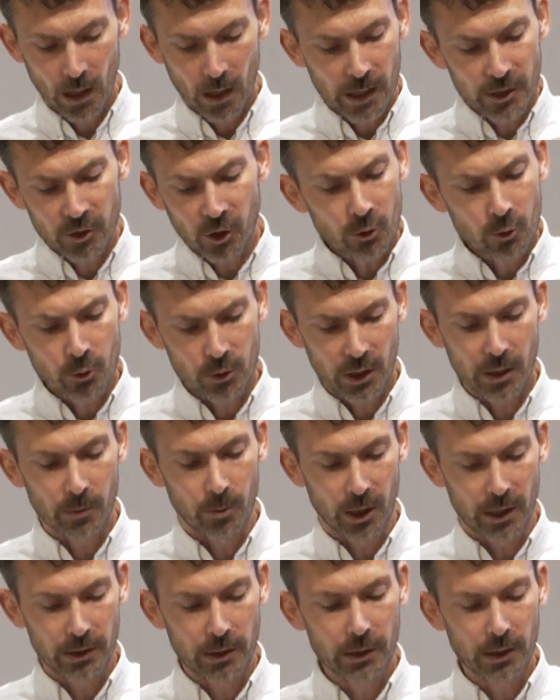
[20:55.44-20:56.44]
it's hard to say,
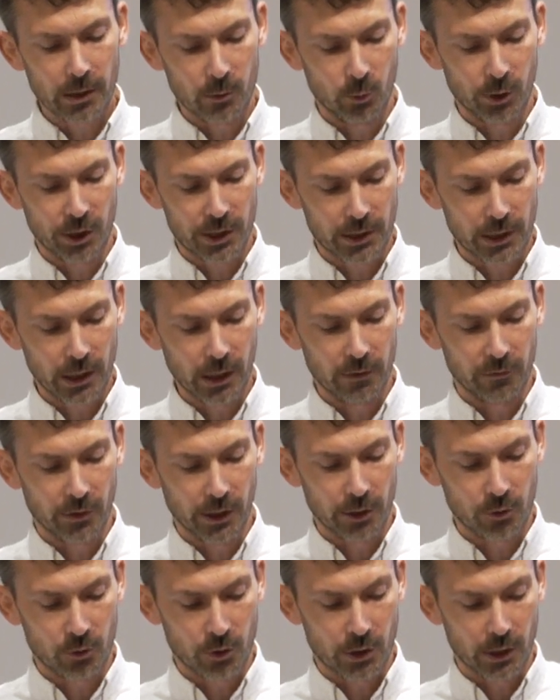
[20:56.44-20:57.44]
but I think that we're seeing
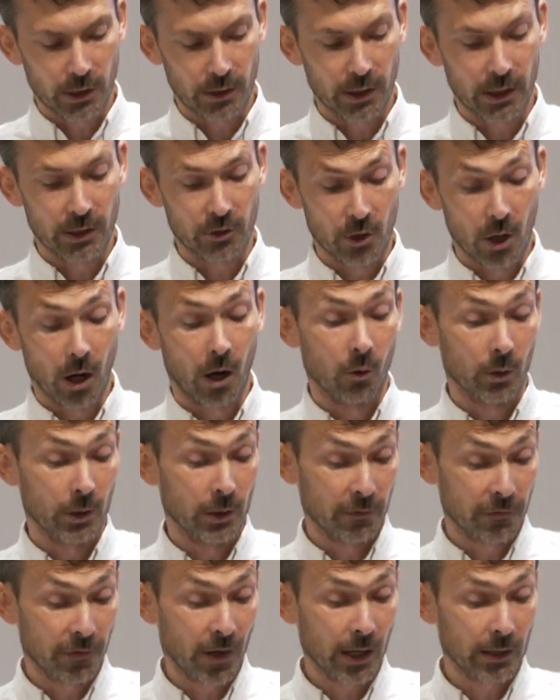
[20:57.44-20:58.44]
very interesting things now. And
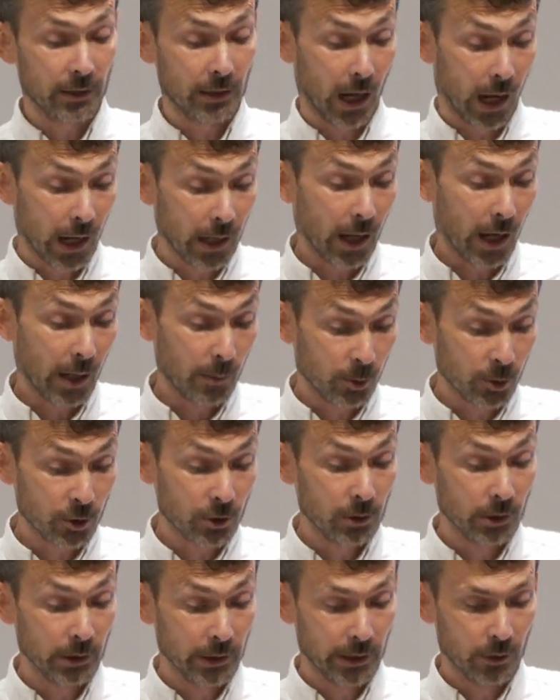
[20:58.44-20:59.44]
in fact, I, I
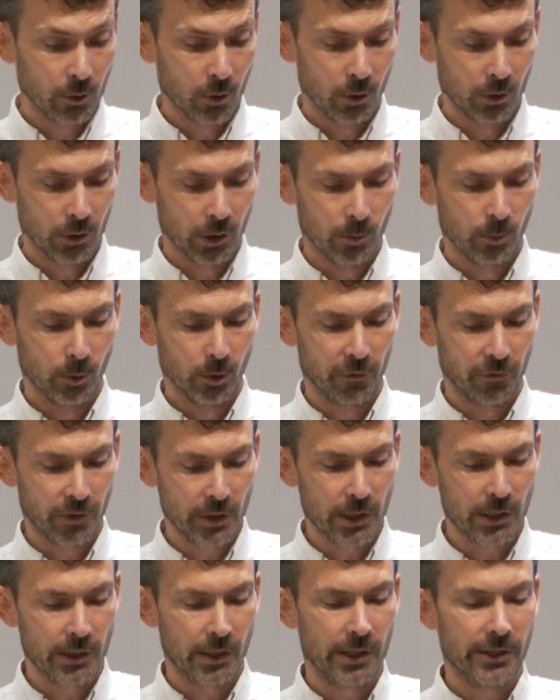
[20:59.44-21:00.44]
personally know a number of
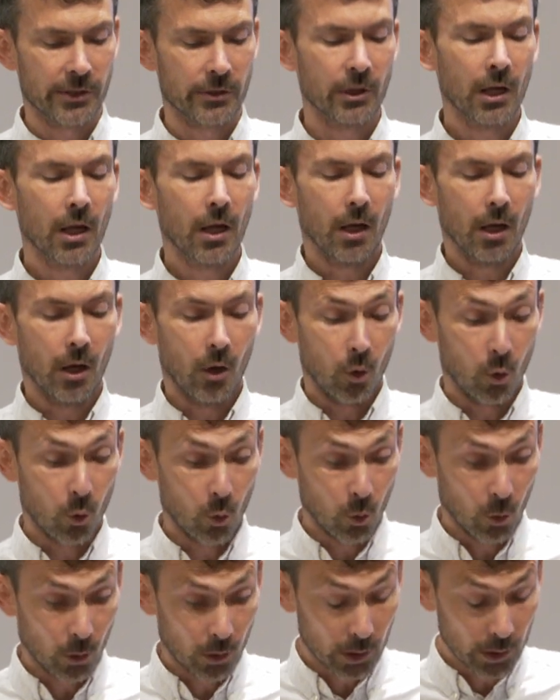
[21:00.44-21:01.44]
physicists
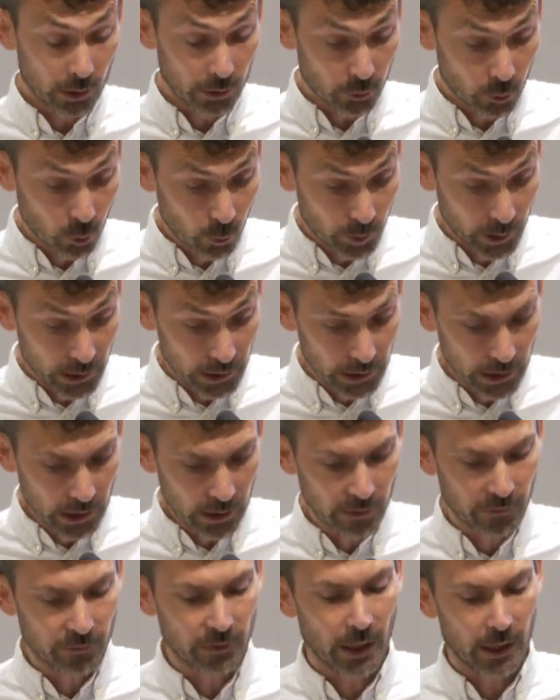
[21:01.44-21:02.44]
who do
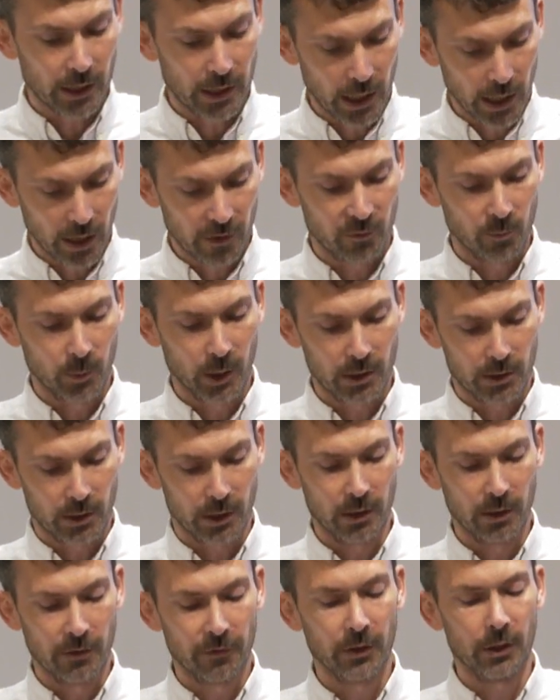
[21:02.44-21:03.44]
believe that they have made
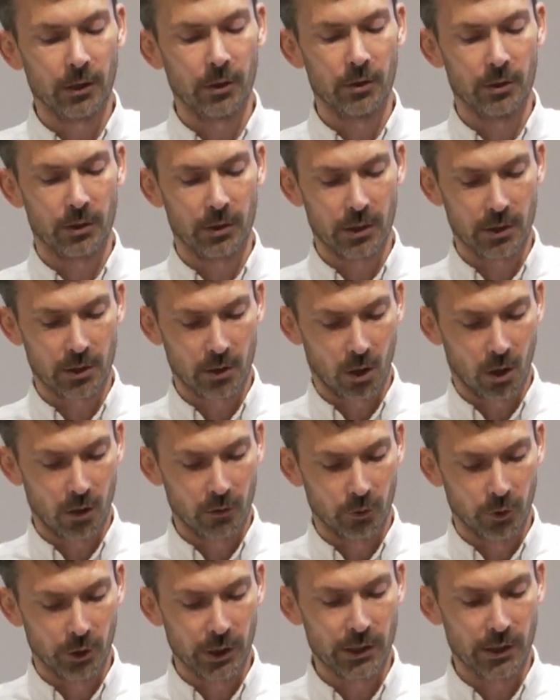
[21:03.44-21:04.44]
significant
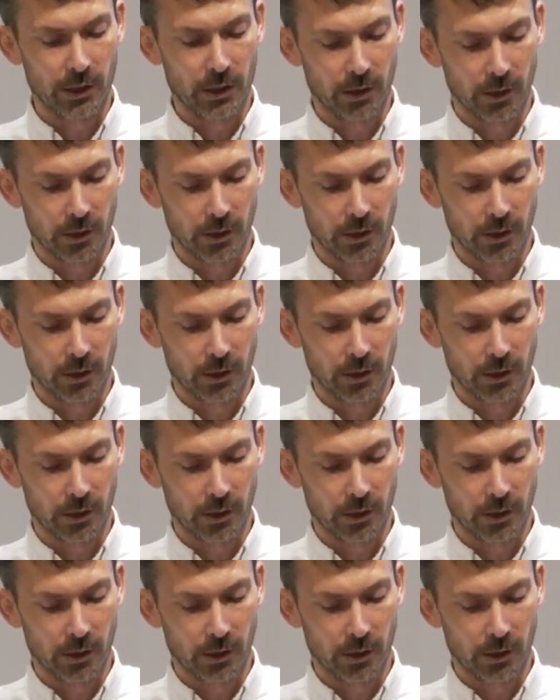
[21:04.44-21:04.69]
discoveries in